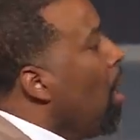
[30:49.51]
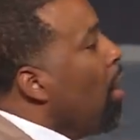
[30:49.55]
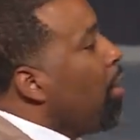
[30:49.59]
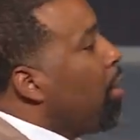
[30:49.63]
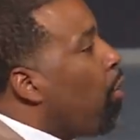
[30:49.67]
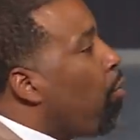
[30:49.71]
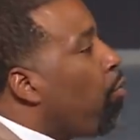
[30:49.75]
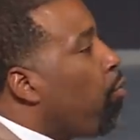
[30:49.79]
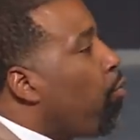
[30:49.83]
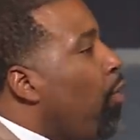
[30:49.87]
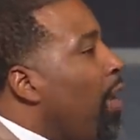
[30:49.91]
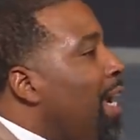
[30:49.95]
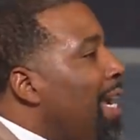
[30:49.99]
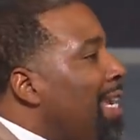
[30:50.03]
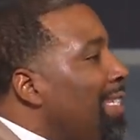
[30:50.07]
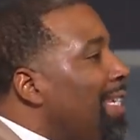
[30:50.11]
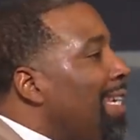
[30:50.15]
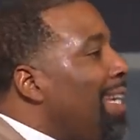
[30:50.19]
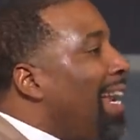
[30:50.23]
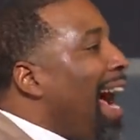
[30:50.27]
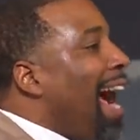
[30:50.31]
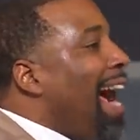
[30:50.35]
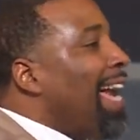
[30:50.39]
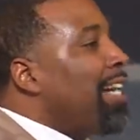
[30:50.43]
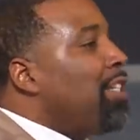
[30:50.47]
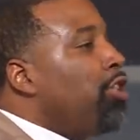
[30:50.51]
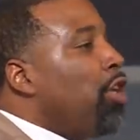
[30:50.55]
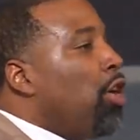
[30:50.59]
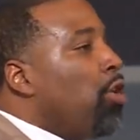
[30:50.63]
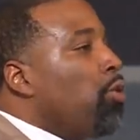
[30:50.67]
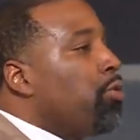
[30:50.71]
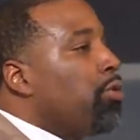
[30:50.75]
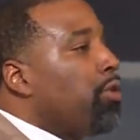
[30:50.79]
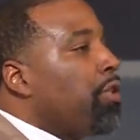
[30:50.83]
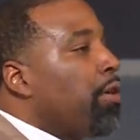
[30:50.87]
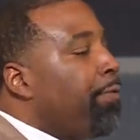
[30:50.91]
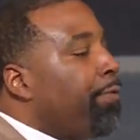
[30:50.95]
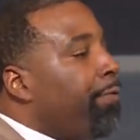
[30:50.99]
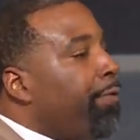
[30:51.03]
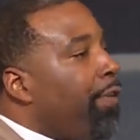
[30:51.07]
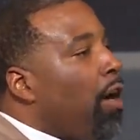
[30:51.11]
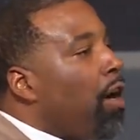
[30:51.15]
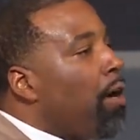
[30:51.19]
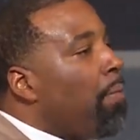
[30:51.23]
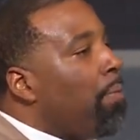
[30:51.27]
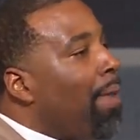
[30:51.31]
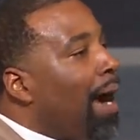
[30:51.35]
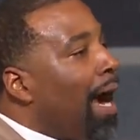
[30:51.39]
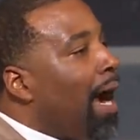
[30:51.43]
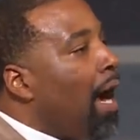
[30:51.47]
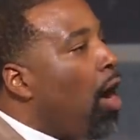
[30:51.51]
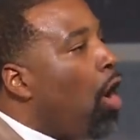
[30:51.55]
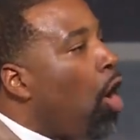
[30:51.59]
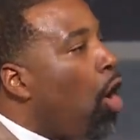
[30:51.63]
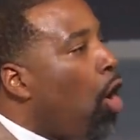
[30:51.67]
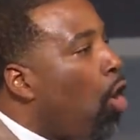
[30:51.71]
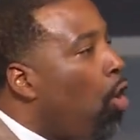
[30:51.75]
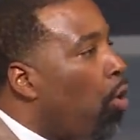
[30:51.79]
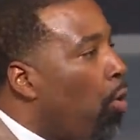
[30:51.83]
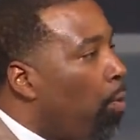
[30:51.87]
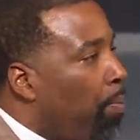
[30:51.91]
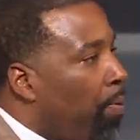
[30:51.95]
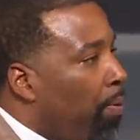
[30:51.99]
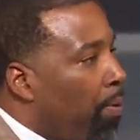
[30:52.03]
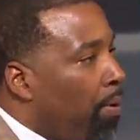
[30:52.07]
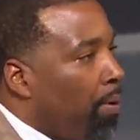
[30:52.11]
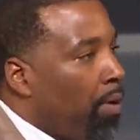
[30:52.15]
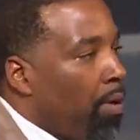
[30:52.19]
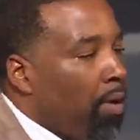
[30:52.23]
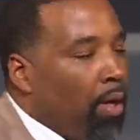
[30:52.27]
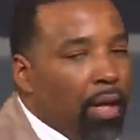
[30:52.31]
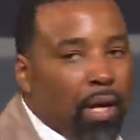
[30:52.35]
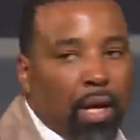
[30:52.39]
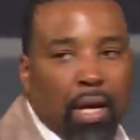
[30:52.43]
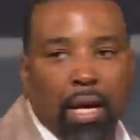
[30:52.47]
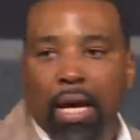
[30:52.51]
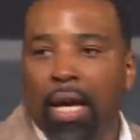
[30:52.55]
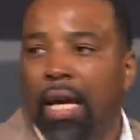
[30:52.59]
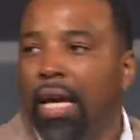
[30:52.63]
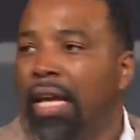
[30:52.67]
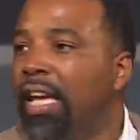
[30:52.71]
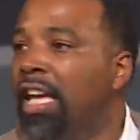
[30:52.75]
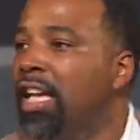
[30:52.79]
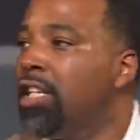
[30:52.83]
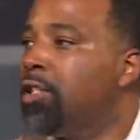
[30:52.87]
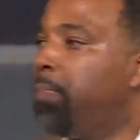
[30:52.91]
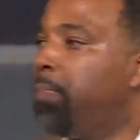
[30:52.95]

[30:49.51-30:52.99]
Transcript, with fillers: The reason I don't defer my hope is